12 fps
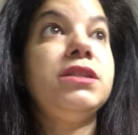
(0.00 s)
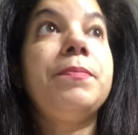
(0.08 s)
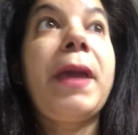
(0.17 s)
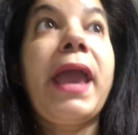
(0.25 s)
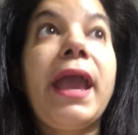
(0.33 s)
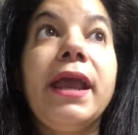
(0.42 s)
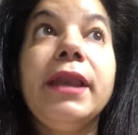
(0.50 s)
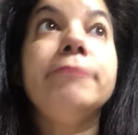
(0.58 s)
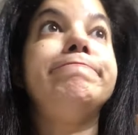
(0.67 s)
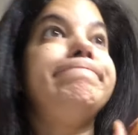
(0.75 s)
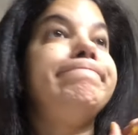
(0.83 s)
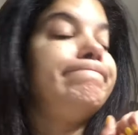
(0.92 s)
to pain,
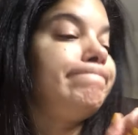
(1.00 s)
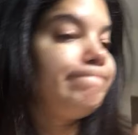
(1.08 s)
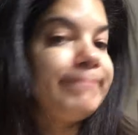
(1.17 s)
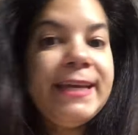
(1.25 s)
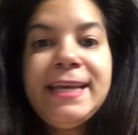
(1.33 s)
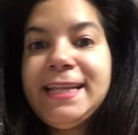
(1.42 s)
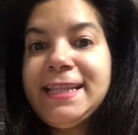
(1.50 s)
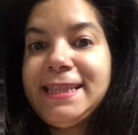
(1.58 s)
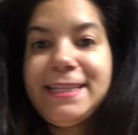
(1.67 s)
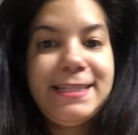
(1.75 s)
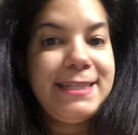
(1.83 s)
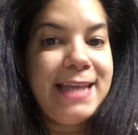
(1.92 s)

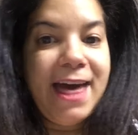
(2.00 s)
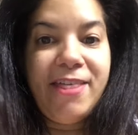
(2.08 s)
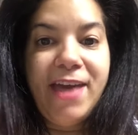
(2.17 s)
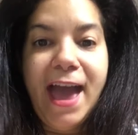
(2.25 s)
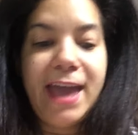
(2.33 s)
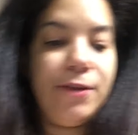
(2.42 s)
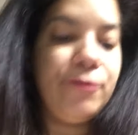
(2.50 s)
this is not the item